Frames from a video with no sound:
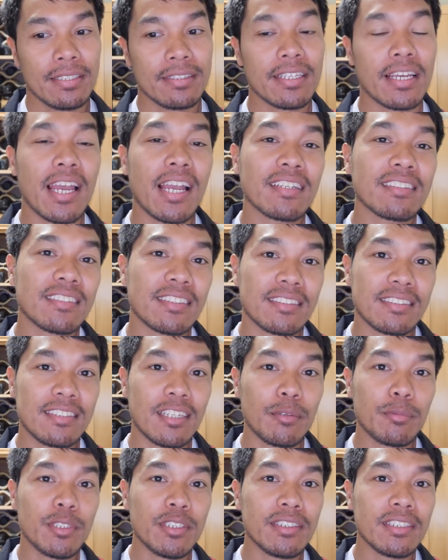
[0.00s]
the
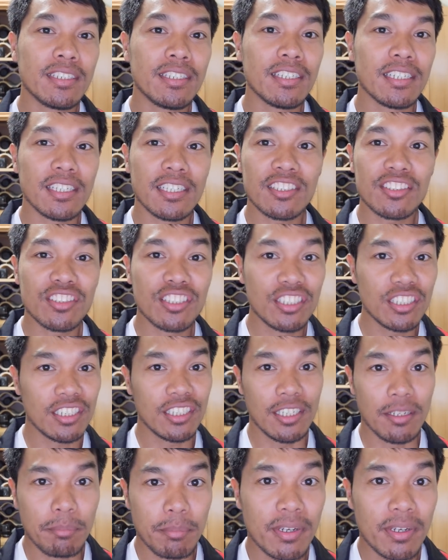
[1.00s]
XSW-D is good,